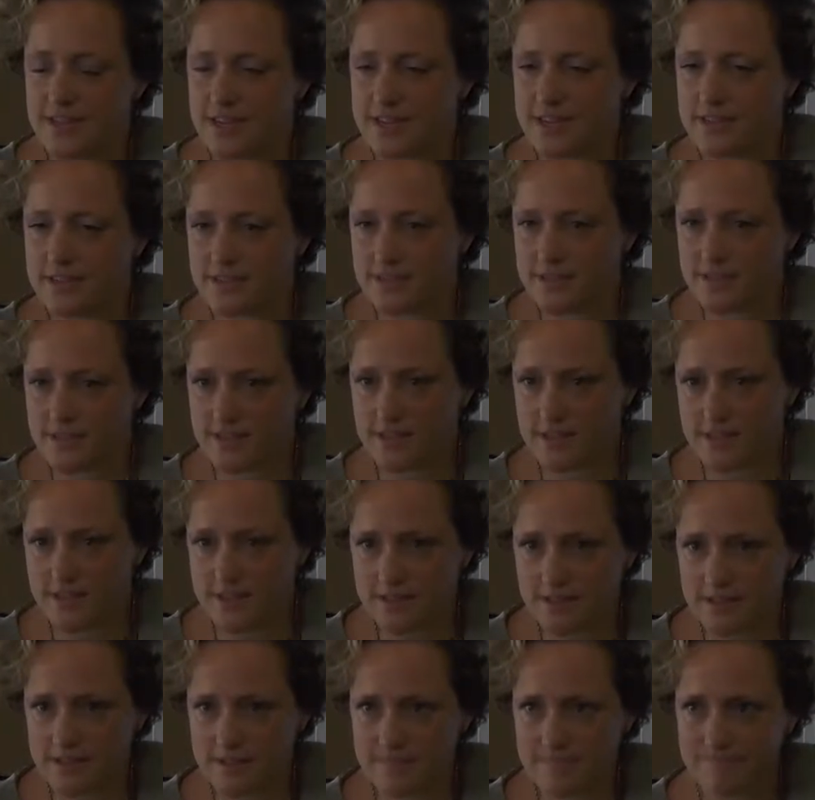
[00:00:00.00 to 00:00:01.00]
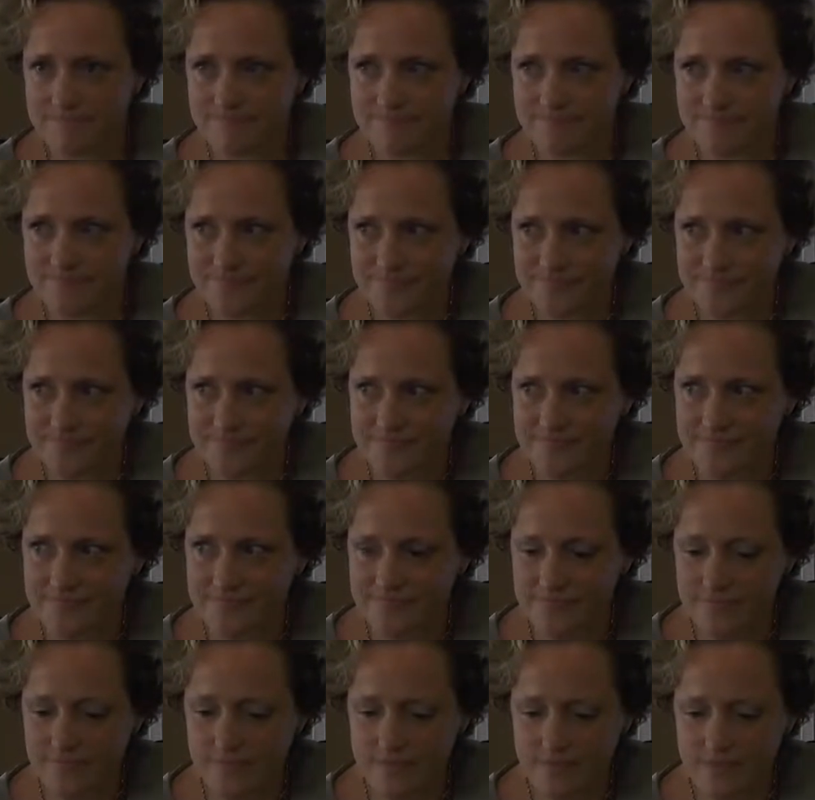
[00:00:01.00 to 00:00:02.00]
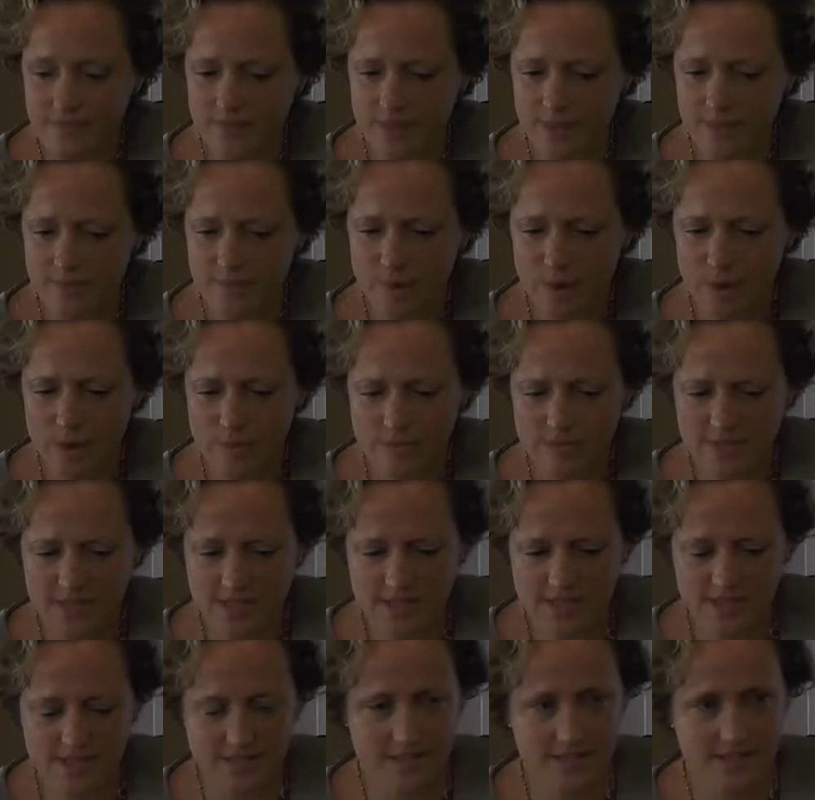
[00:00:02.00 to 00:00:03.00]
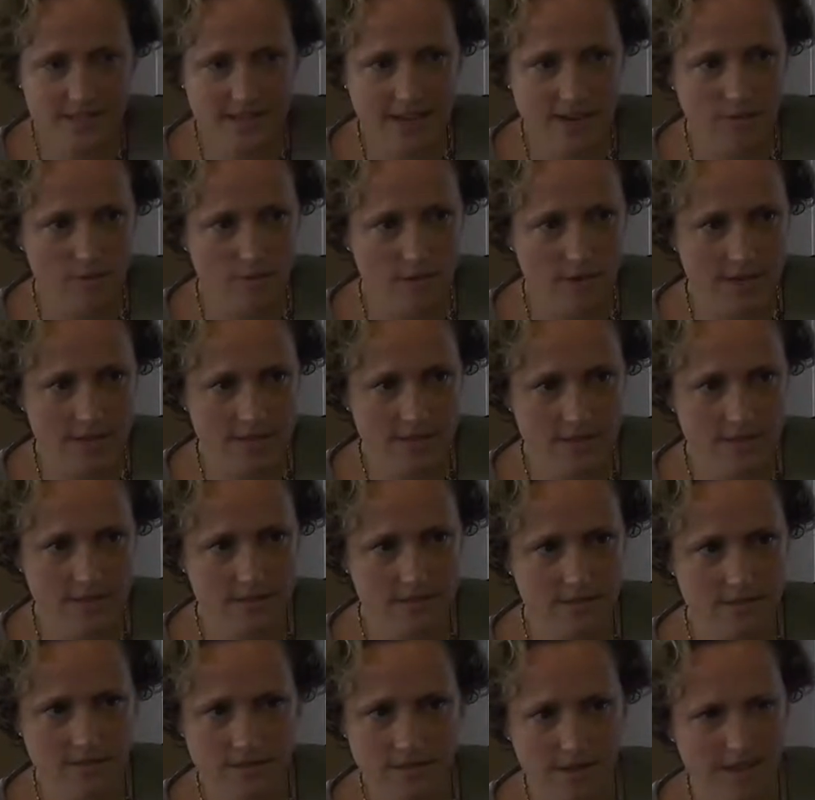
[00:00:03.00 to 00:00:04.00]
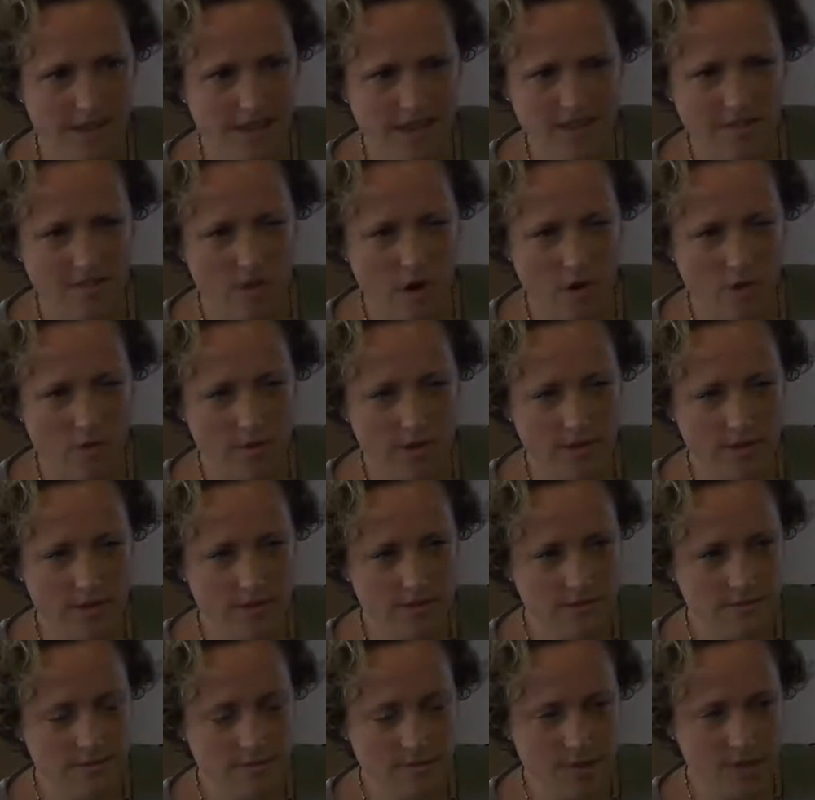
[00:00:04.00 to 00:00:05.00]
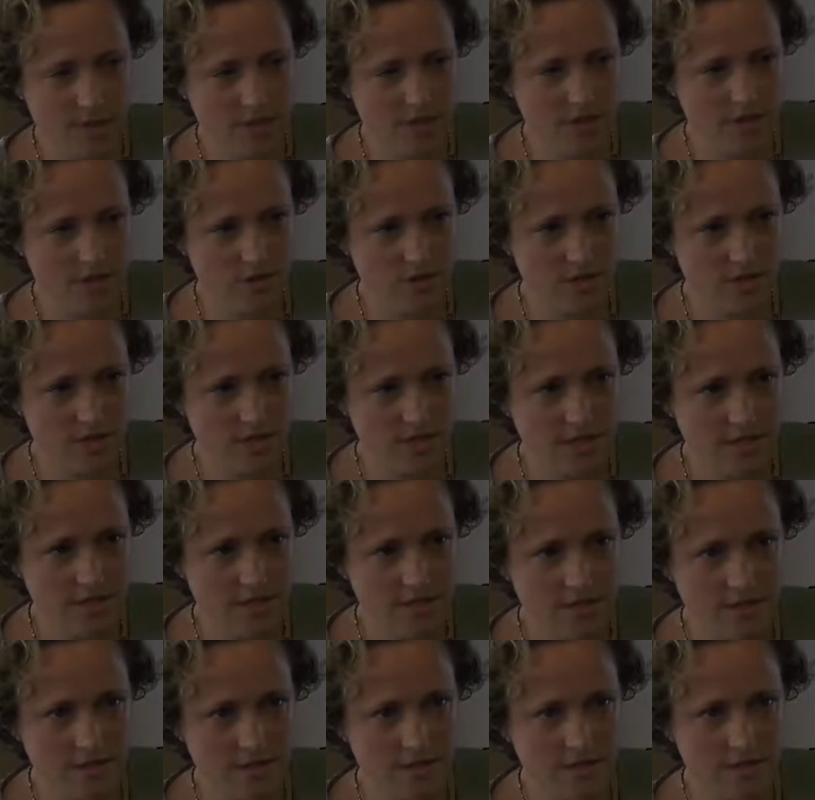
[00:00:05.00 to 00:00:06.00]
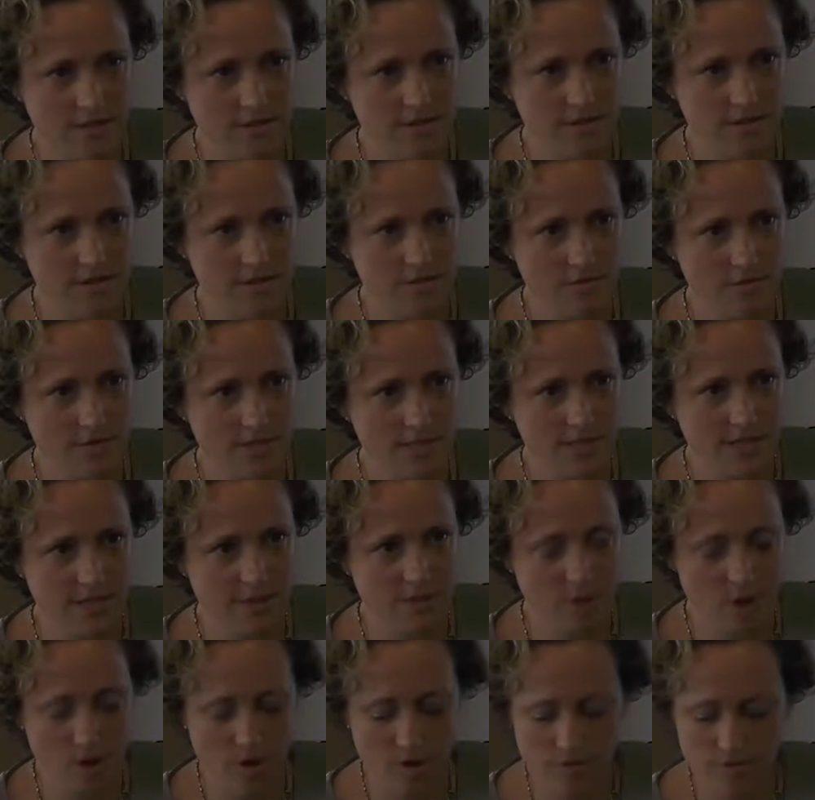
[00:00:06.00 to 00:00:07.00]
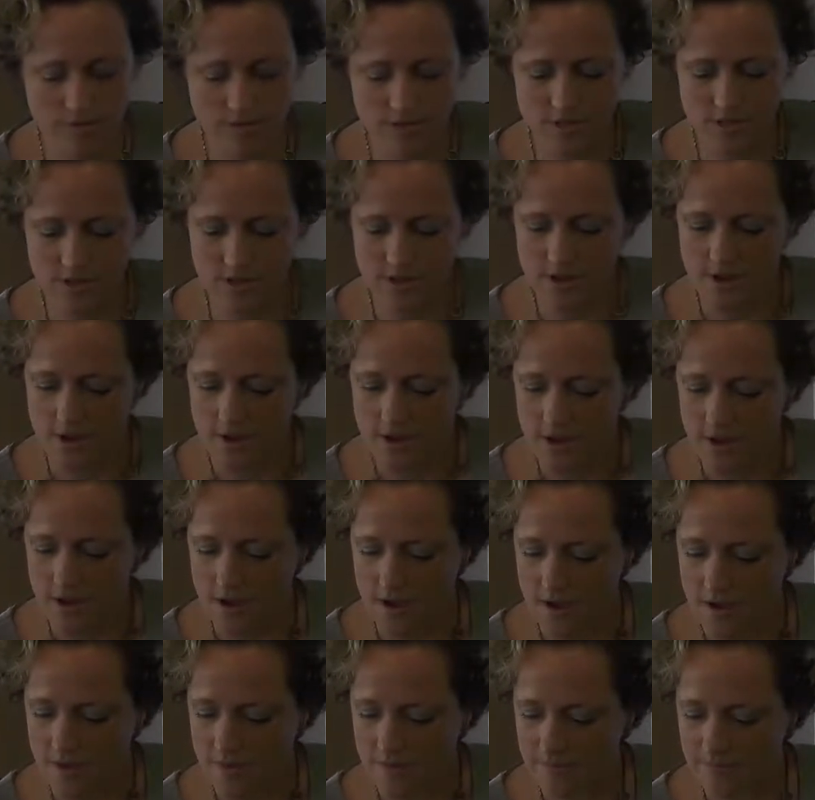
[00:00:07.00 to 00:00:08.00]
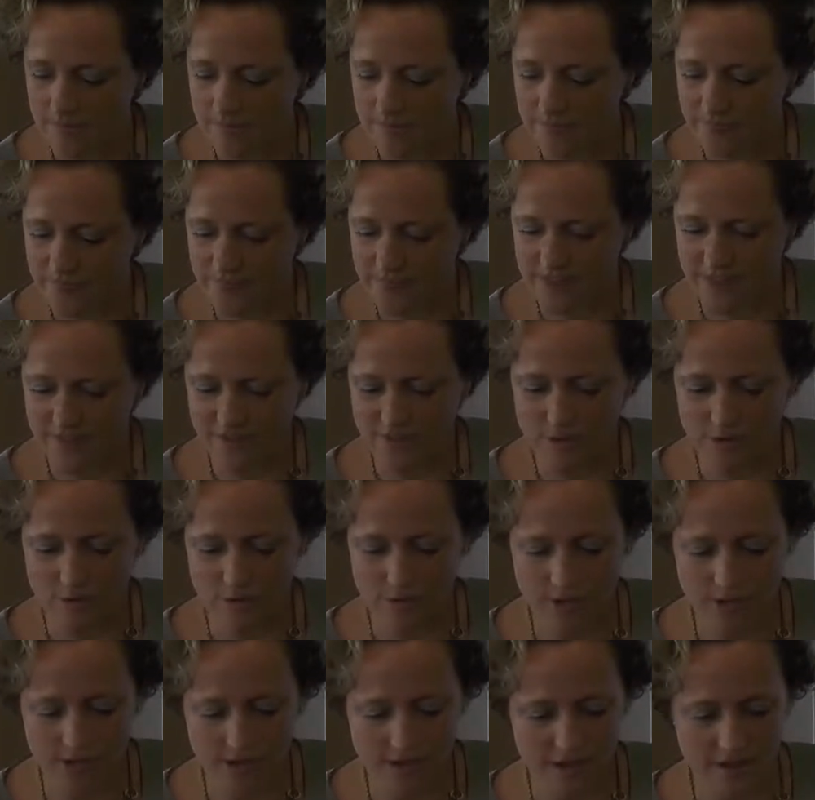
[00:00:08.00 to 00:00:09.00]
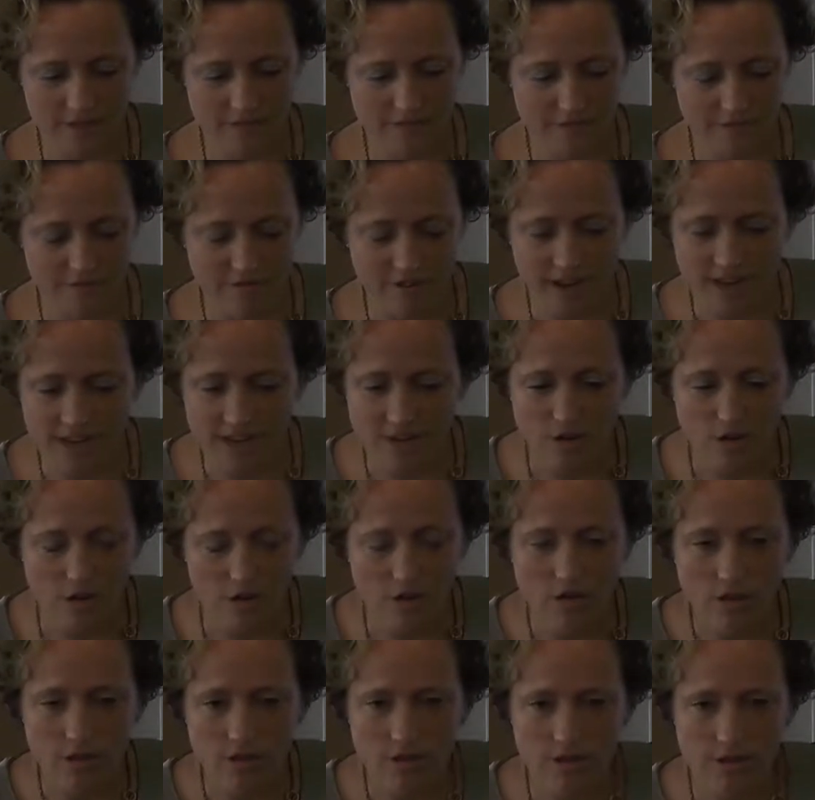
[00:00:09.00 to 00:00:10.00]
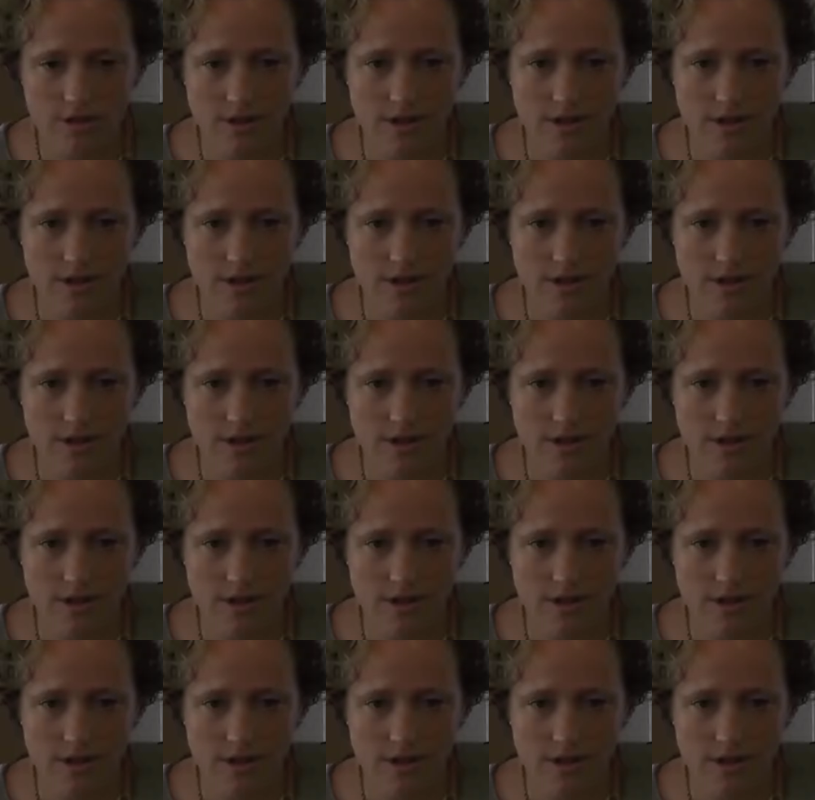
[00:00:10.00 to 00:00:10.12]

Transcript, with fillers: days in poems that take risks. I think I've always been interested in risky poems. They feel really vital.